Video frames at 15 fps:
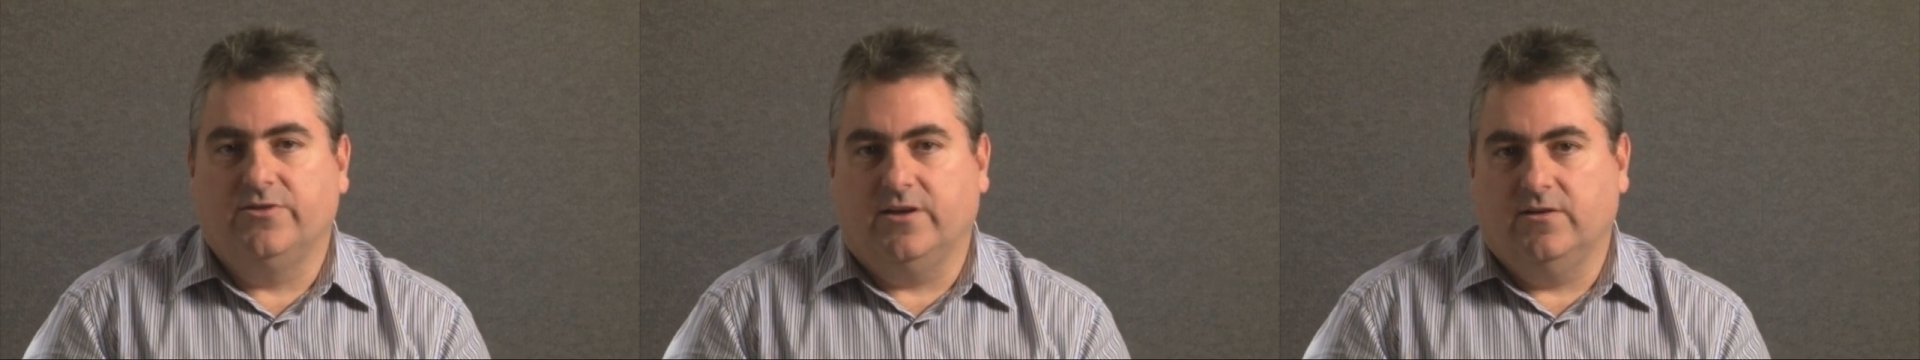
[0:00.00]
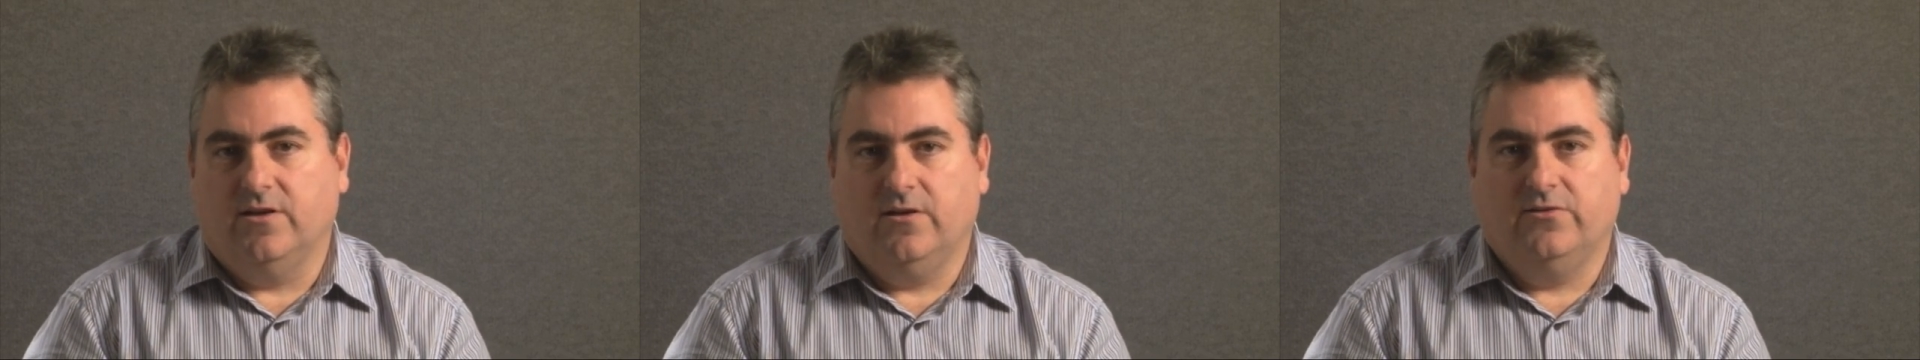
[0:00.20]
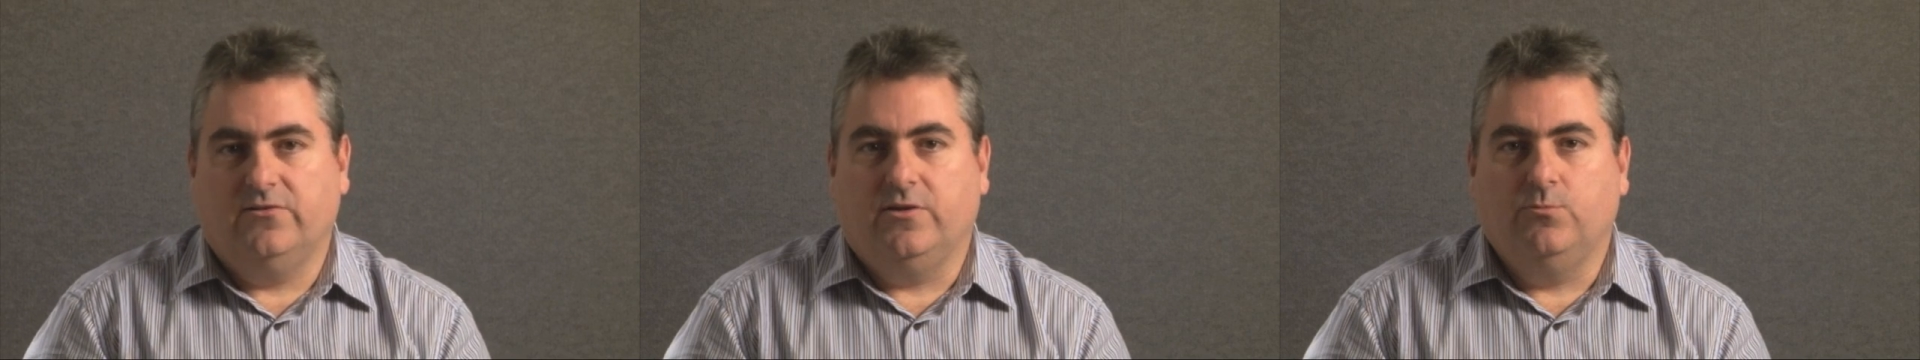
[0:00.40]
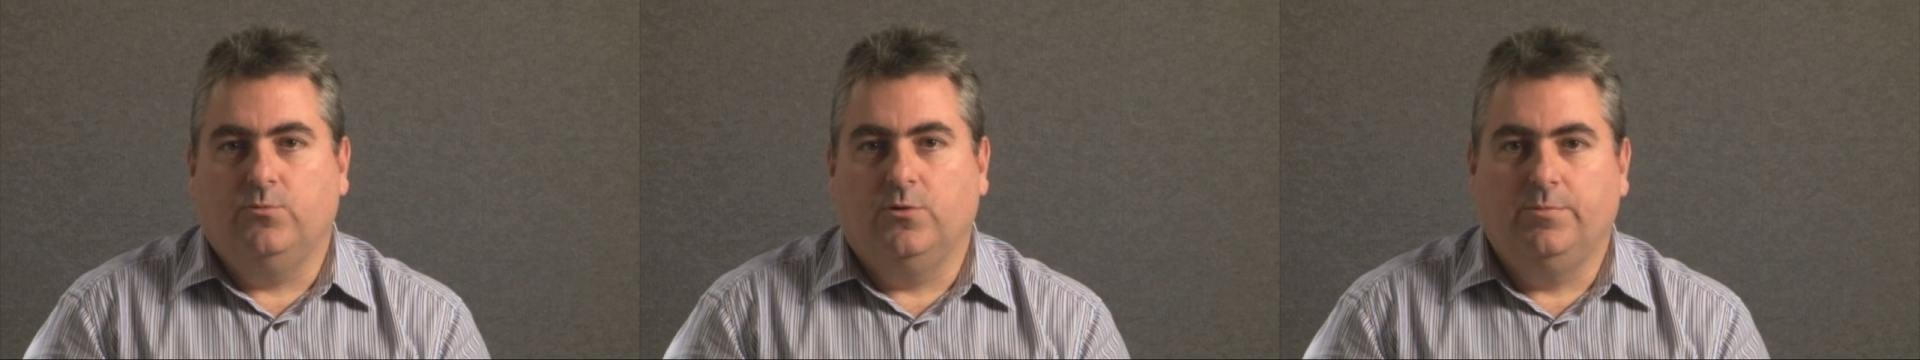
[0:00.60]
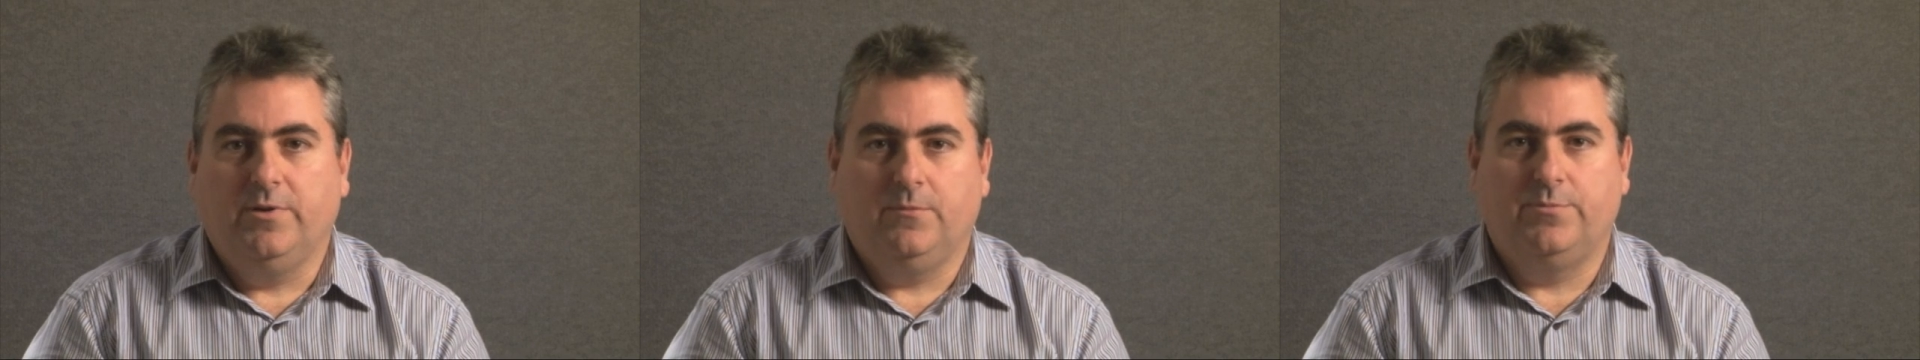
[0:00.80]
technology
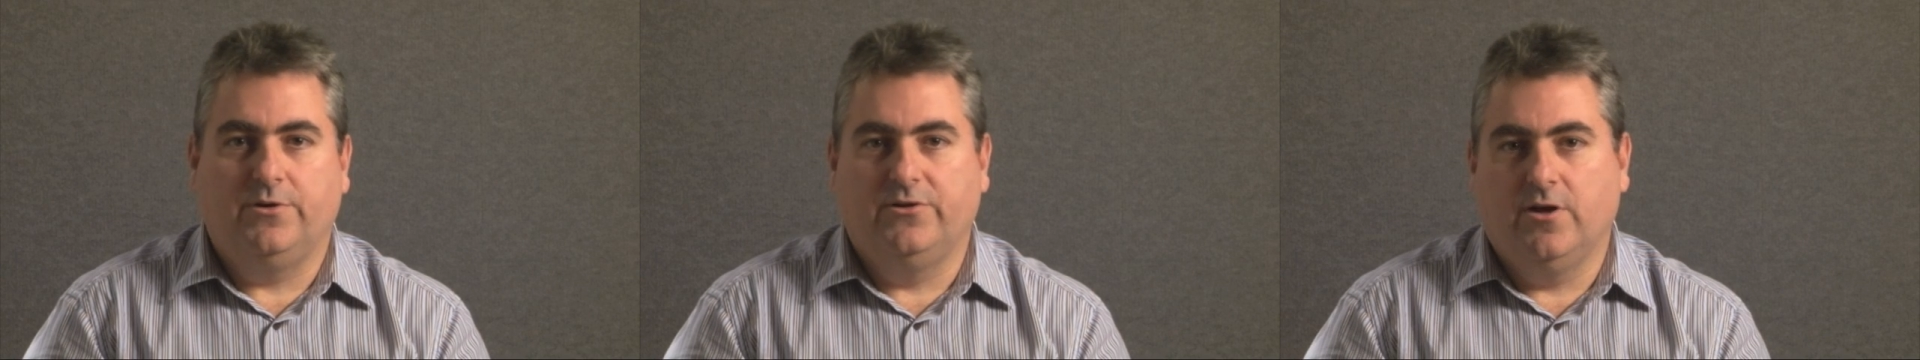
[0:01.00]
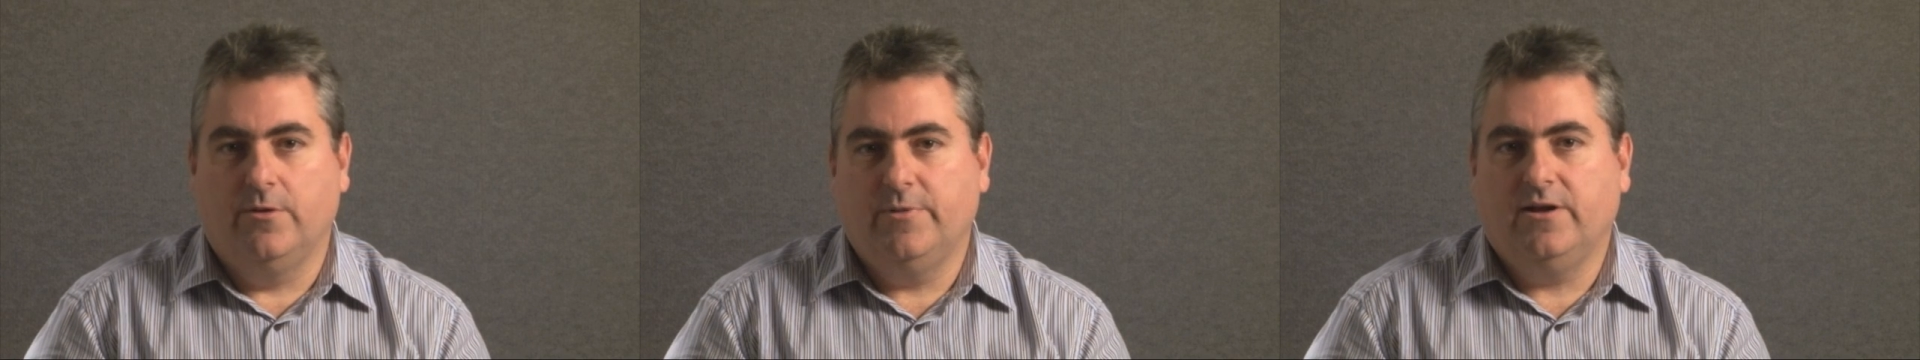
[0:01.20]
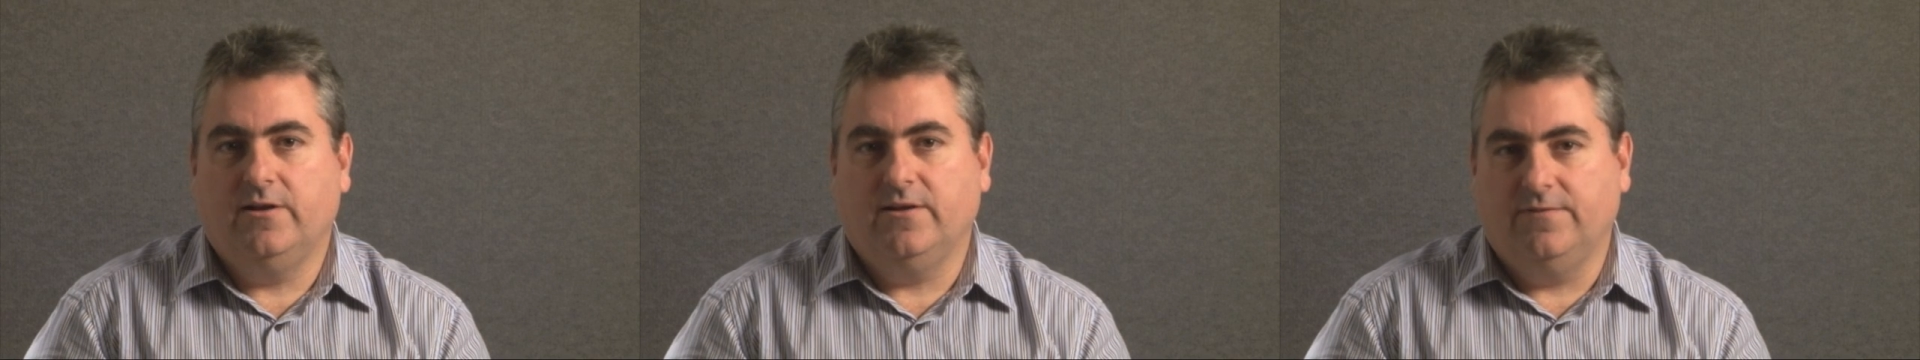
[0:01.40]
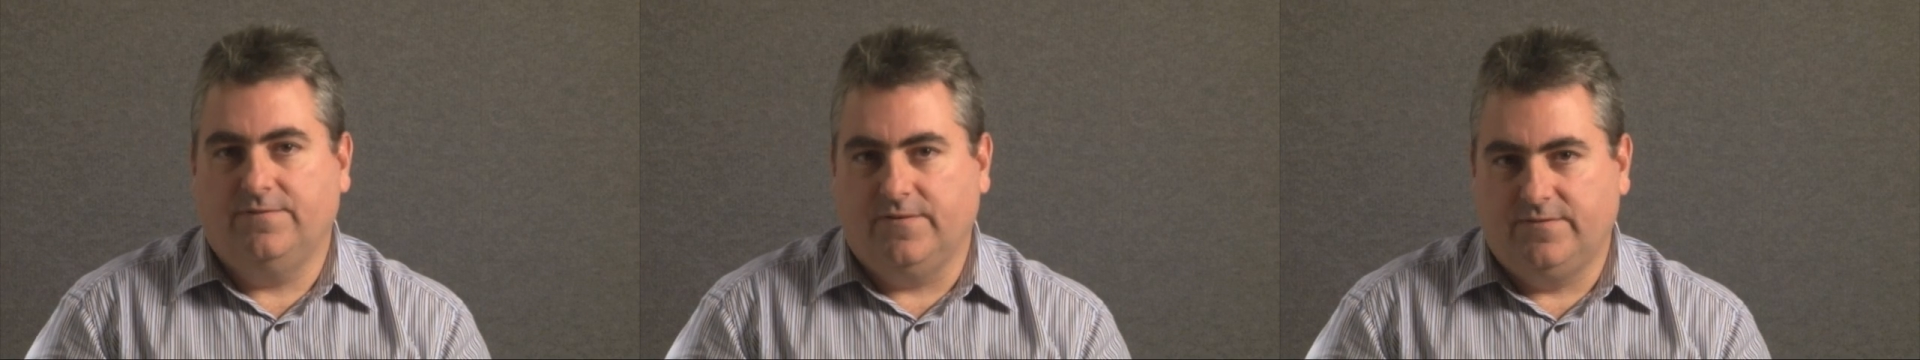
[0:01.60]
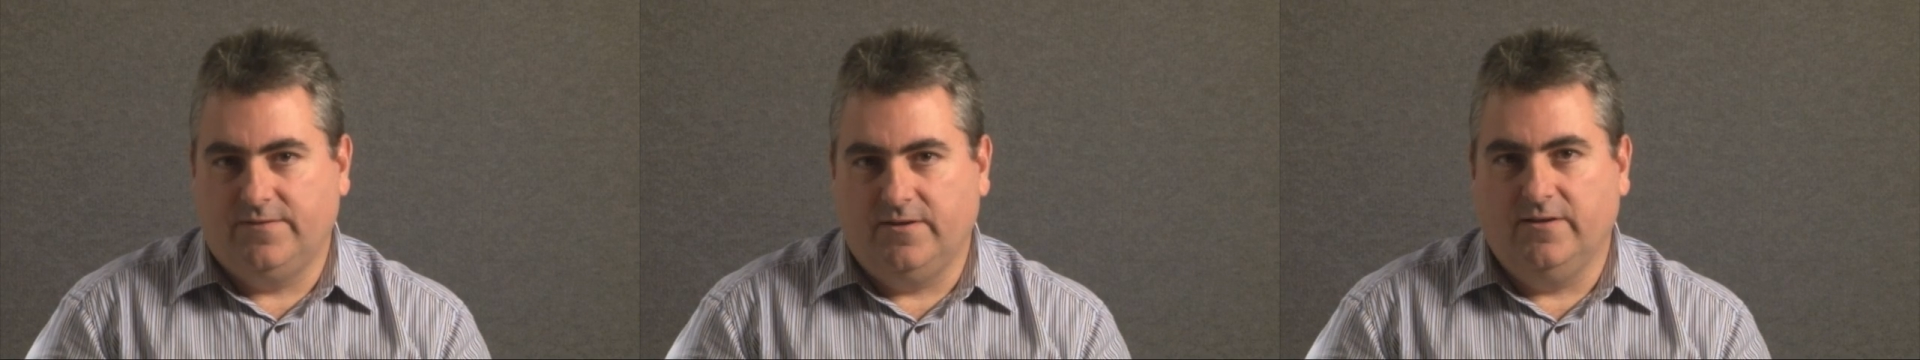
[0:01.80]
will be predominantly
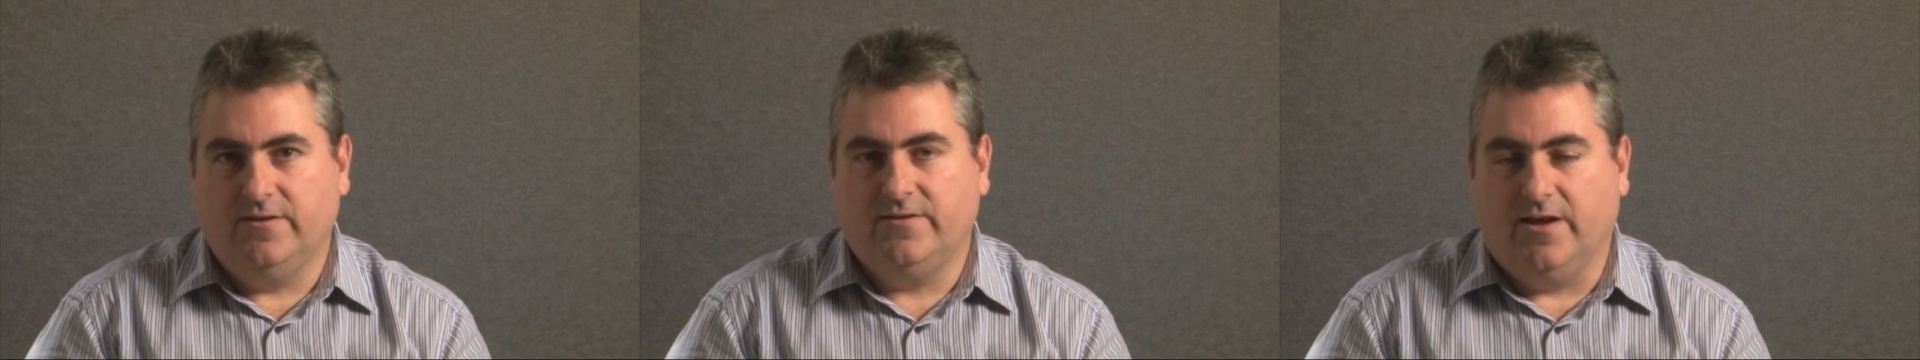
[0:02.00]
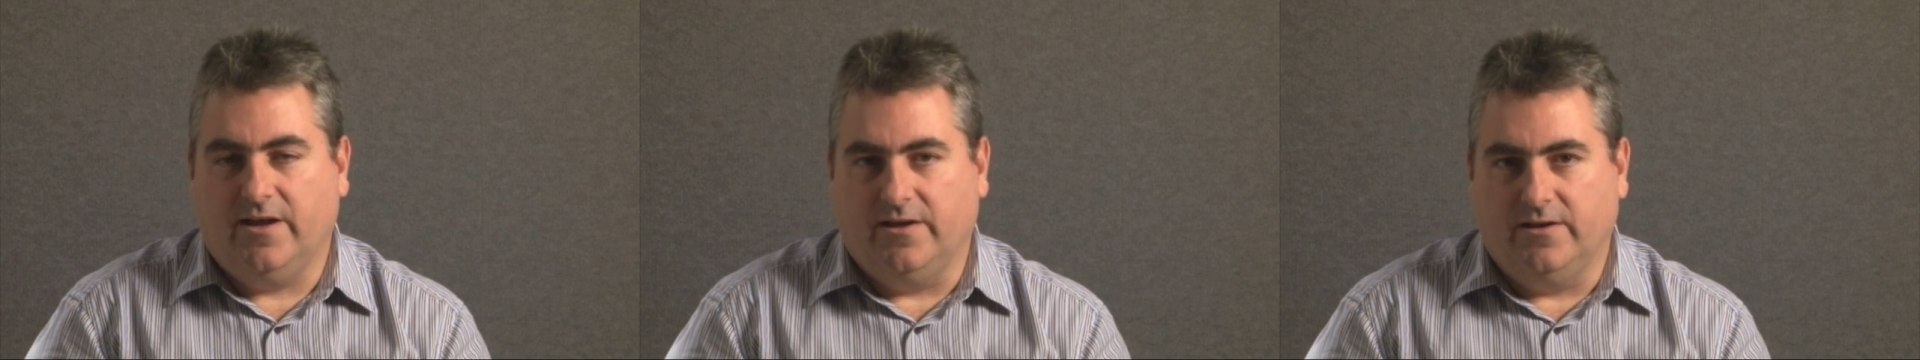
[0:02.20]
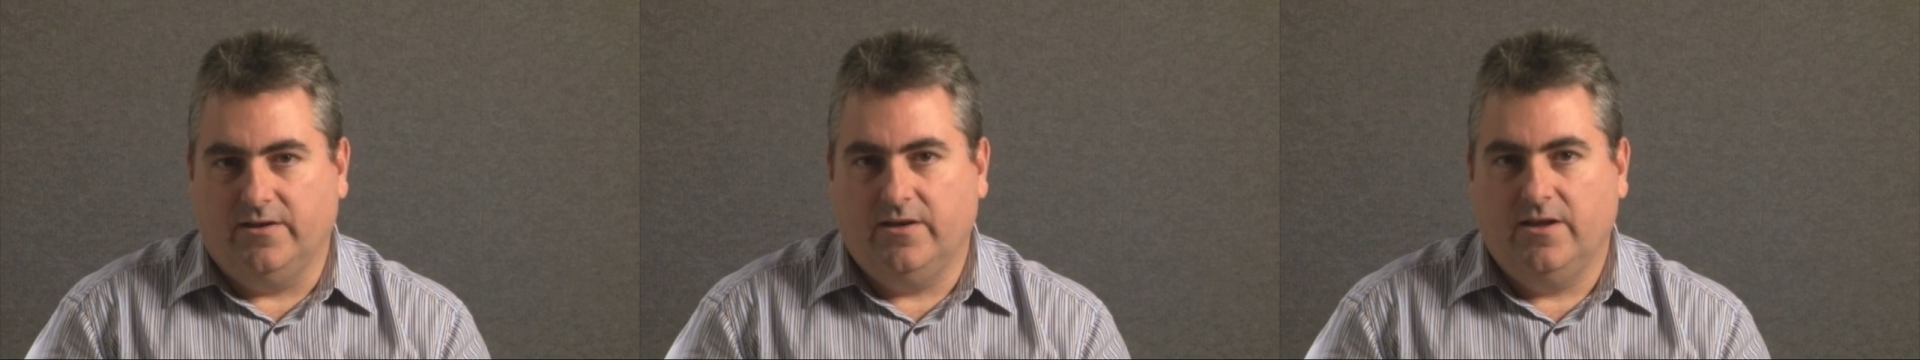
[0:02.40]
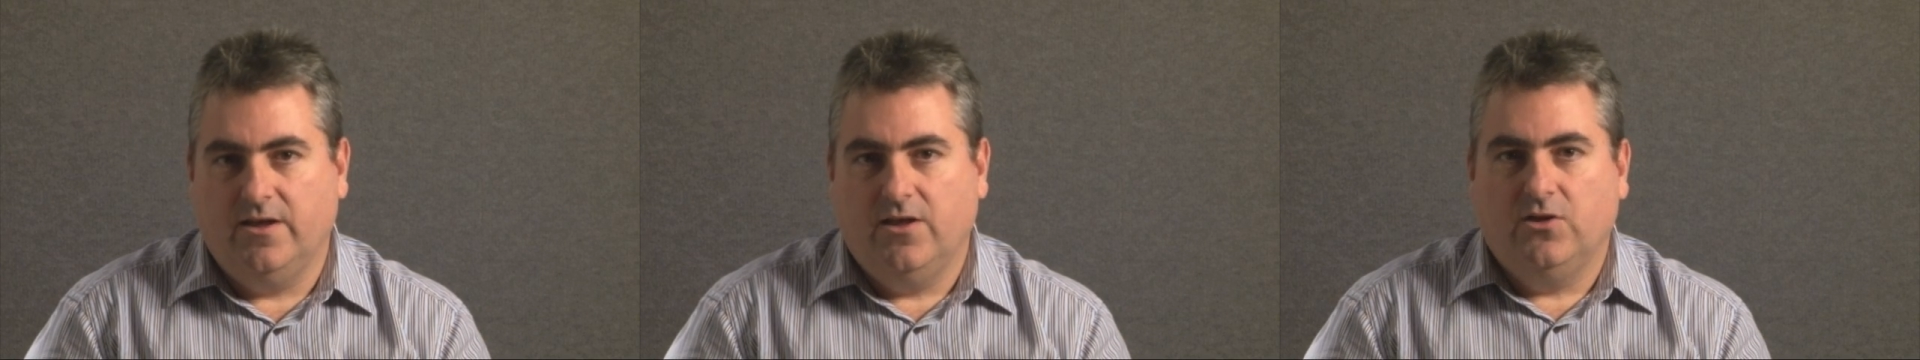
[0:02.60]
facilitated